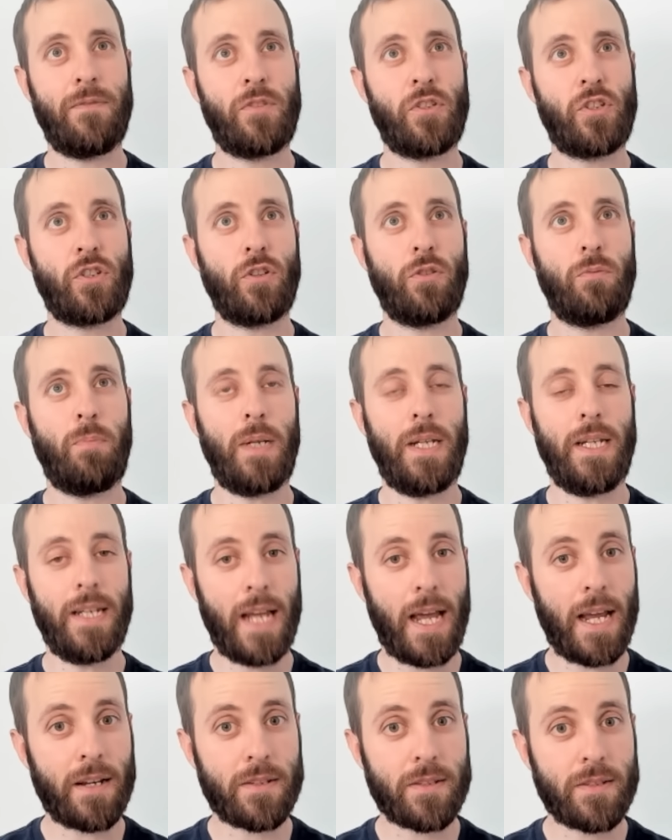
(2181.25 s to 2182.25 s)
should be
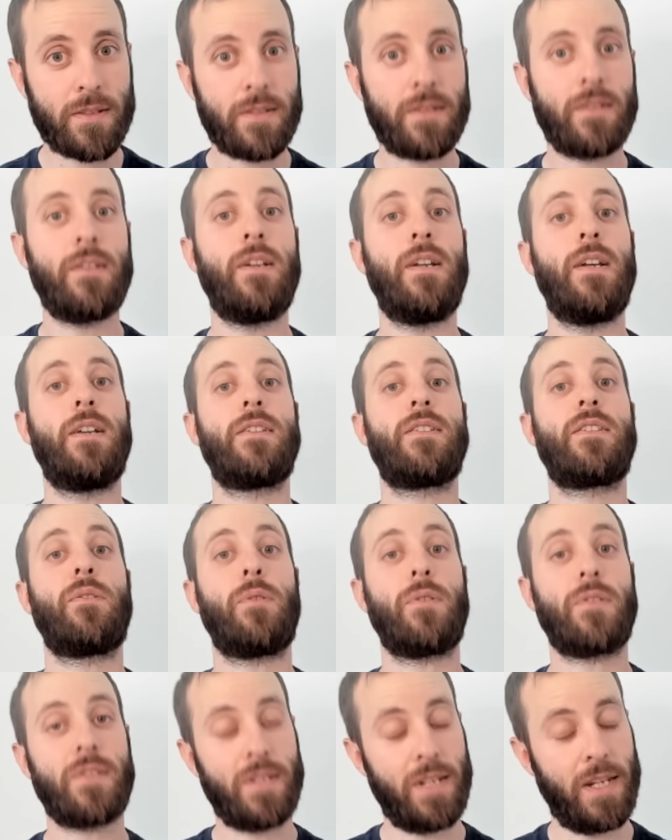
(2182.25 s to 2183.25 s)
next, so
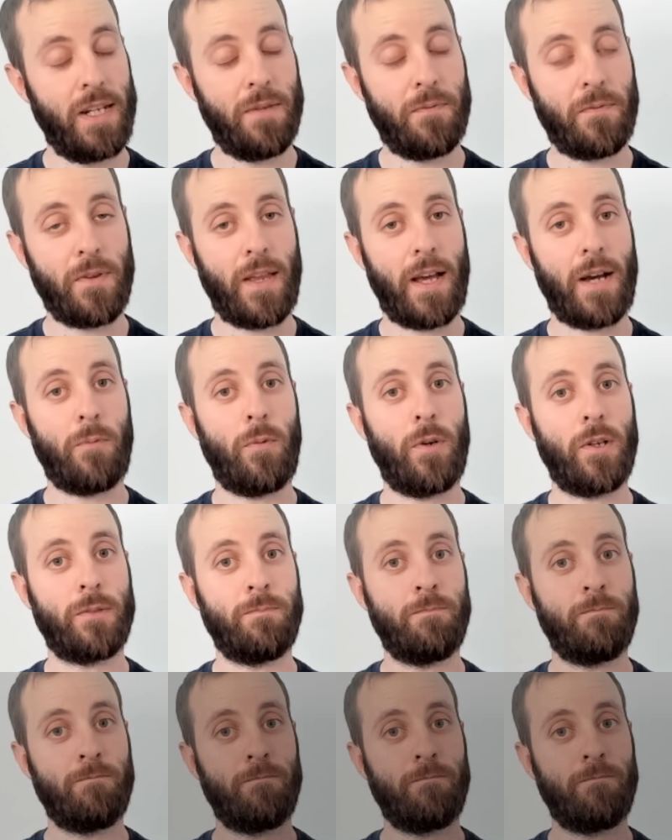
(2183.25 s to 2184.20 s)
I'll see you for that one.